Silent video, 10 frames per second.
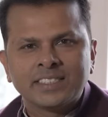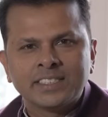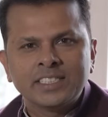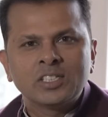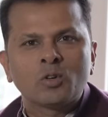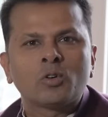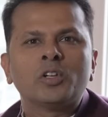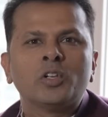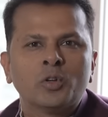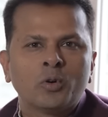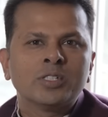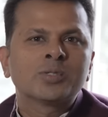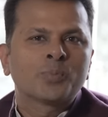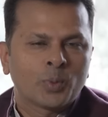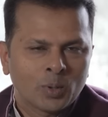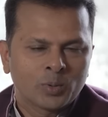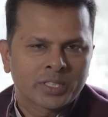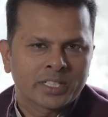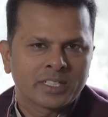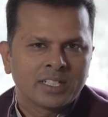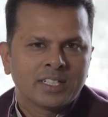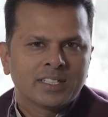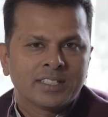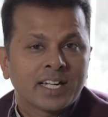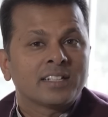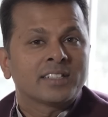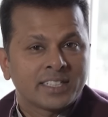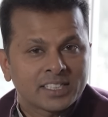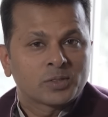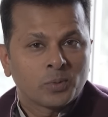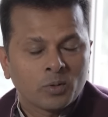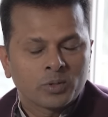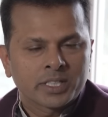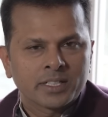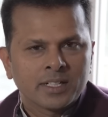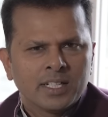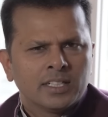zero noise pollution than the dust pollution.